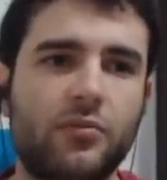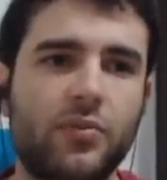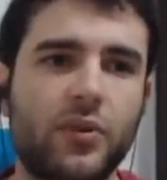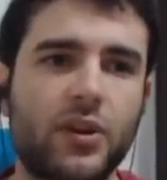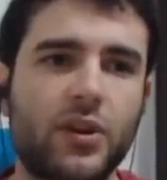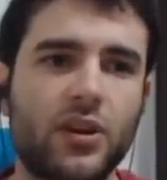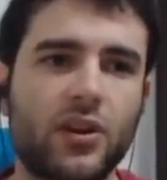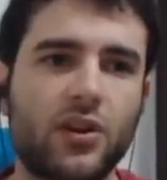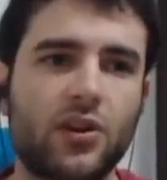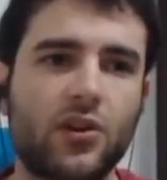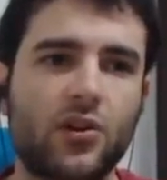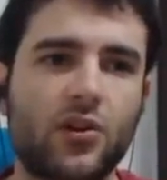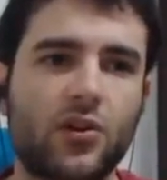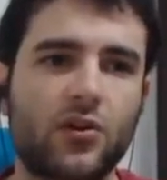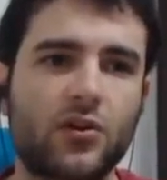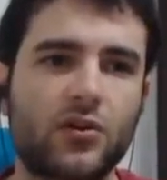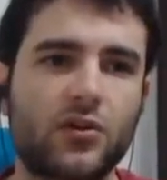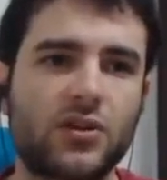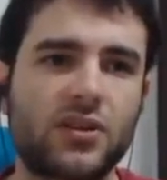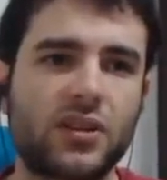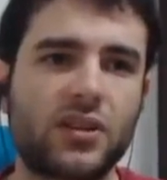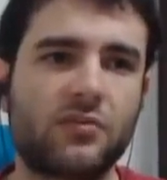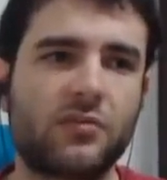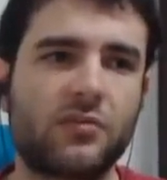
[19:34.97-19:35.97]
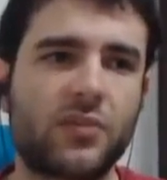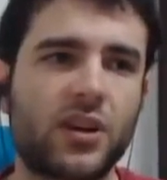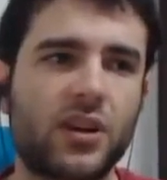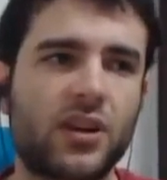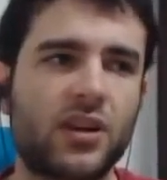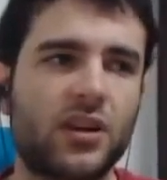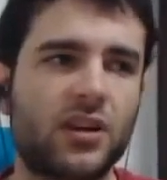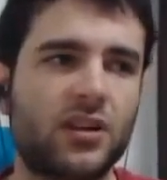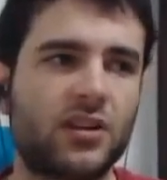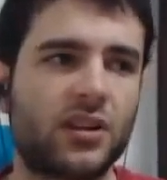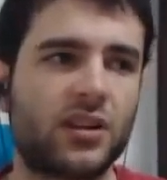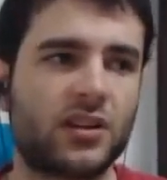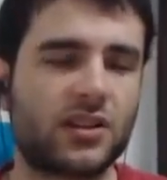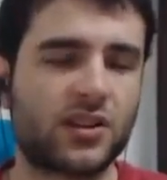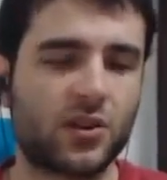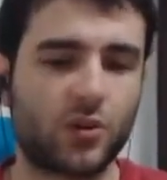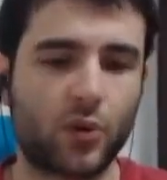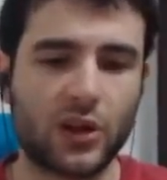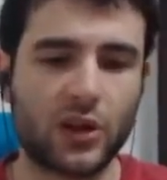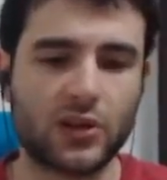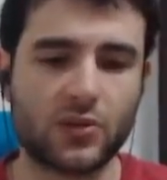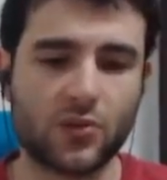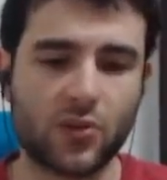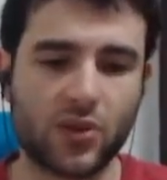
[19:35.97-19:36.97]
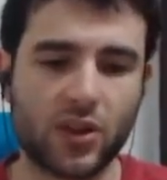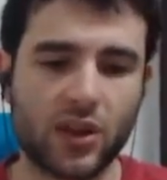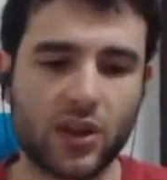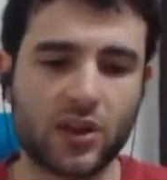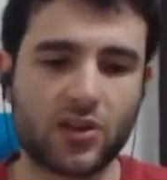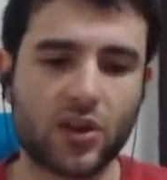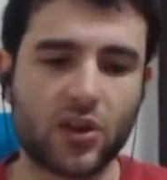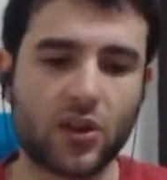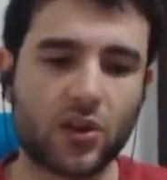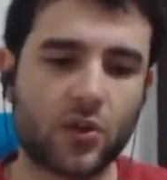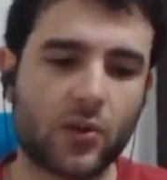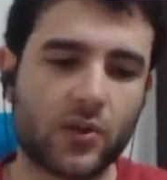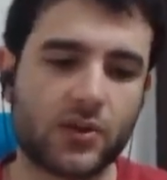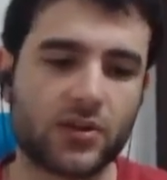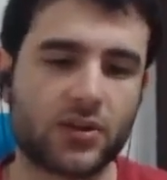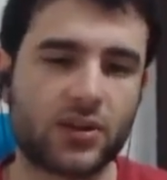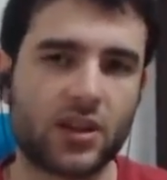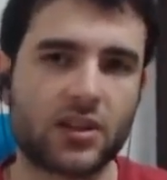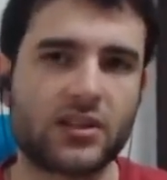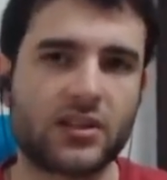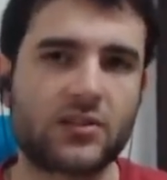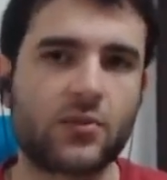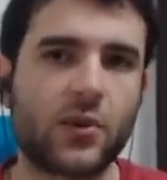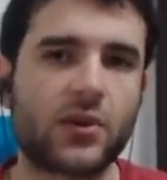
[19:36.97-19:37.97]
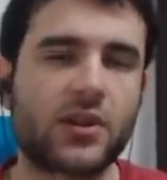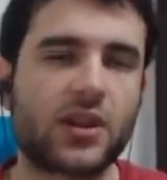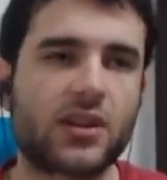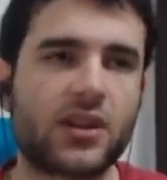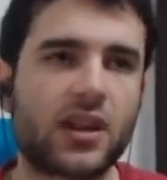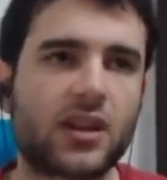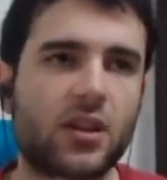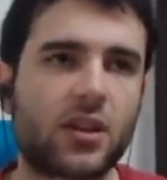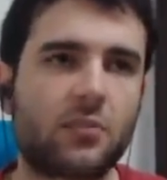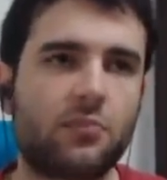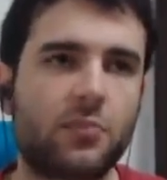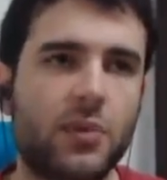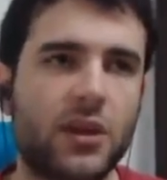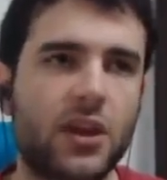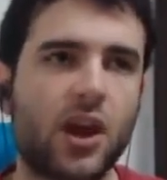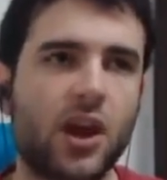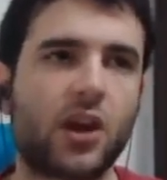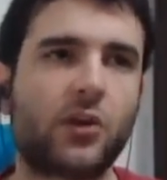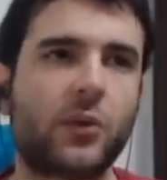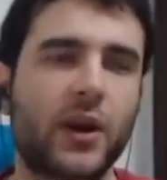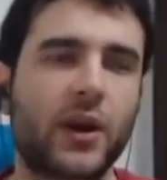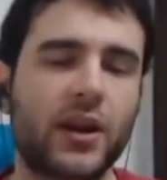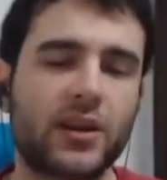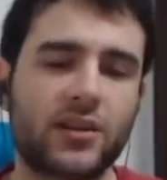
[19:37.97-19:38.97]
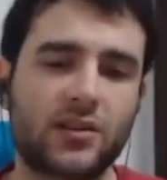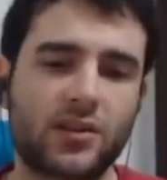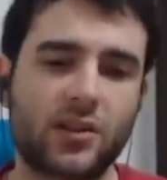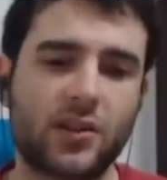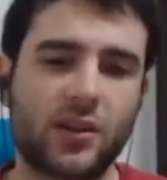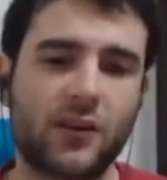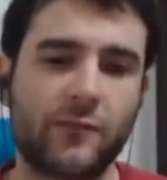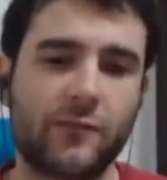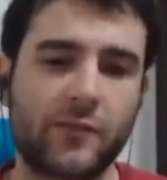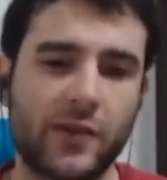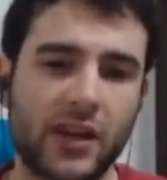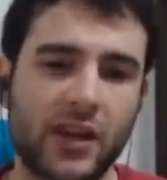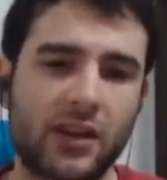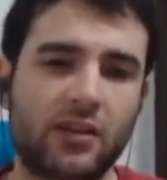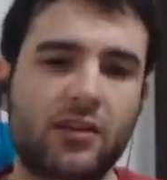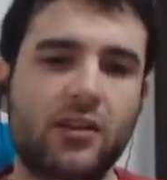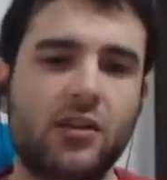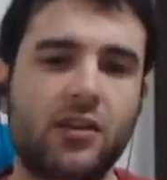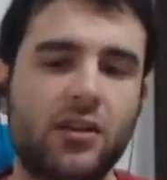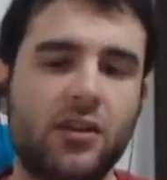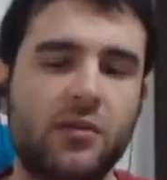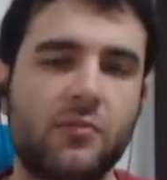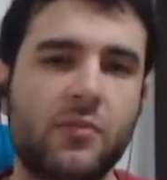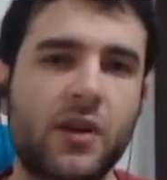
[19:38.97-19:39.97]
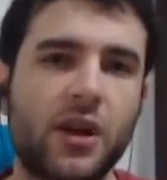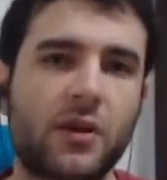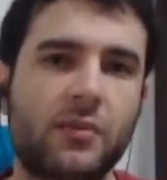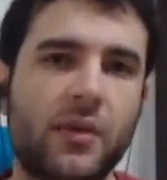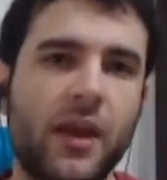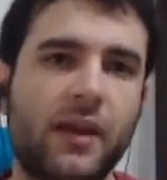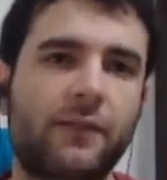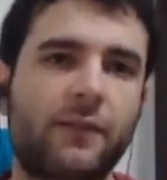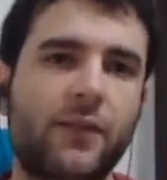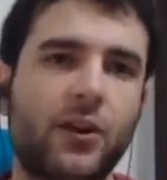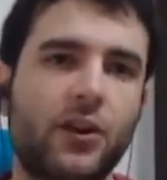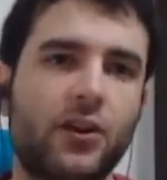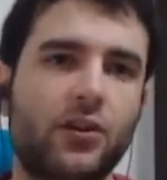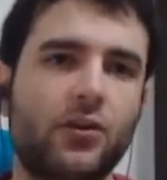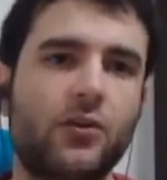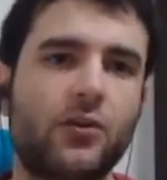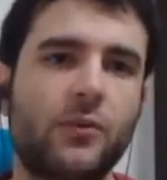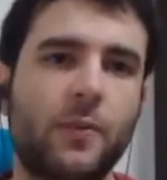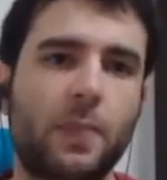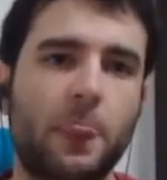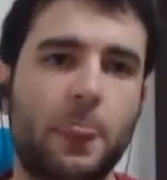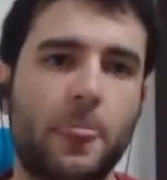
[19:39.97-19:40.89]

but somebody disagrees with it, doesn't want to take the PR risk of being the middleman for you,